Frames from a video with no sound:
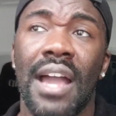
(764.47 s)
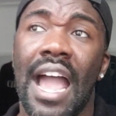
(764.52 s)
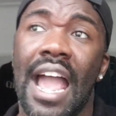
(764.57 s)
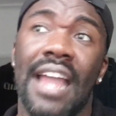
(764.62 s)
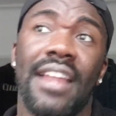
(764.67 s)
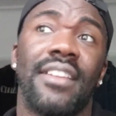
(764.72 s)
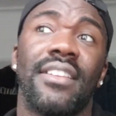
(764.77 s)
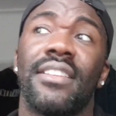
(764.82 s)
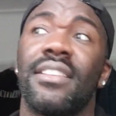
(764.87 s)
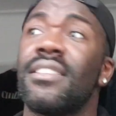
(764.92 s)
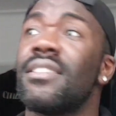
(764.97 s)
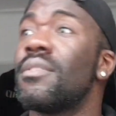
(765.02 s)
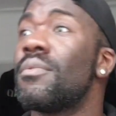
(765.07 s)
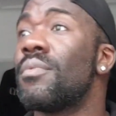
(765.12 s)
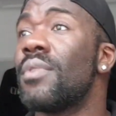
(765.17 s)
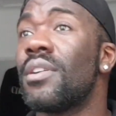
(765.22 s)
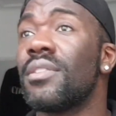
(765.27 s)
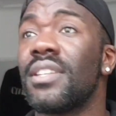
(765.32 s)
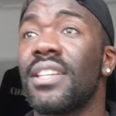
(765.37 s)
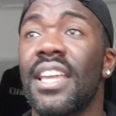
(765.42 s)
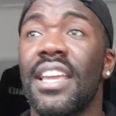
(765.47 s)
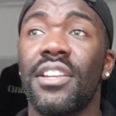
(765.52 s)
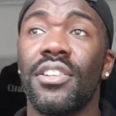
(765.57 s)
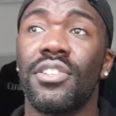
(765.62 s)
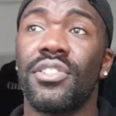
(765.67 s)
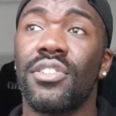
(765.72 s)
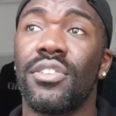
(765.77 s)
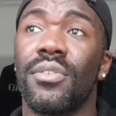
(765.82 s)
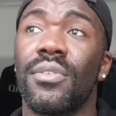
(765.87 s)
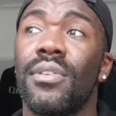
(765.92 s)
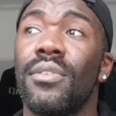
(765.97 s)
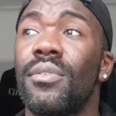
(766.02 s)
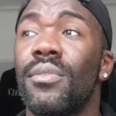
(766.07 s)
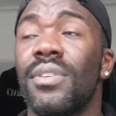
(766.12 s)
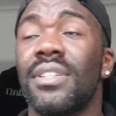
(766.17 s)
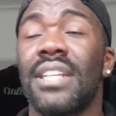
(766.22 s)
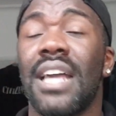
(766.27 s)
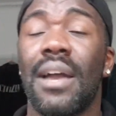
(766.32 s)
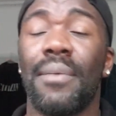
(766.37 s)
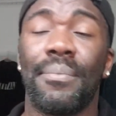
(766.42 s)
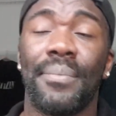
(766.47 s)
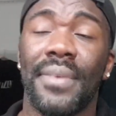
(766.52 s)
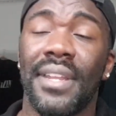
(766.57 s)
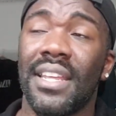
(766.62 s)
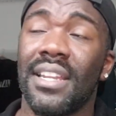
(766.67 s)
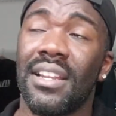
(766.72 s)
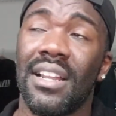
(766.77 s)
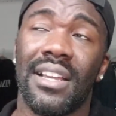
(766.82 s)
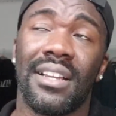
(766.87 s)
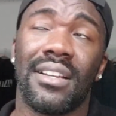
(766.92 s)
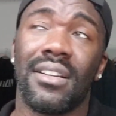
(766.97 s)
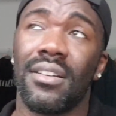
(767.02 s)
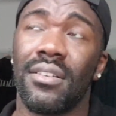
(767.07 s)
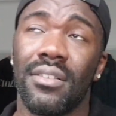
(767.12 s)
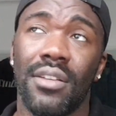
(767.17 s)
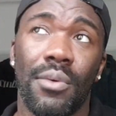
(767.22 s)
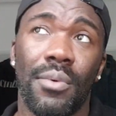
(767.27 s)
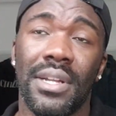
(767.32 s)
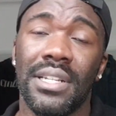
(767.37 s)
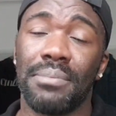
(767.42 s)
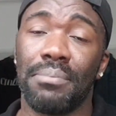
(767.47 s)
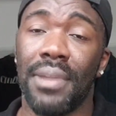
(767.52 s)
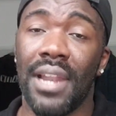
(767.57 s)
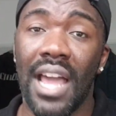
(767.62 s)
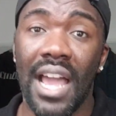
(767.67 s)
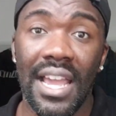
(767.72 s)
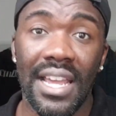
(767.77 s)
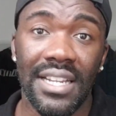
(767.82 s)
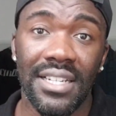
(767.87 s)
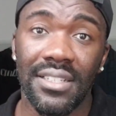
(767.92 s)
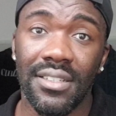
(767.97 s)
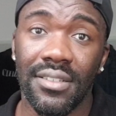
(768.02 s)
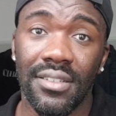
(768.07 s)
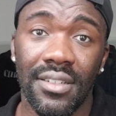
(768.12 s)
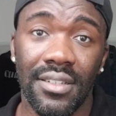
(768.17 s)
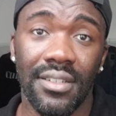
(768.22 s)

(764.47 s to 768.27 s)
And there's a world against you. Look what's happening. Like, no one's blind.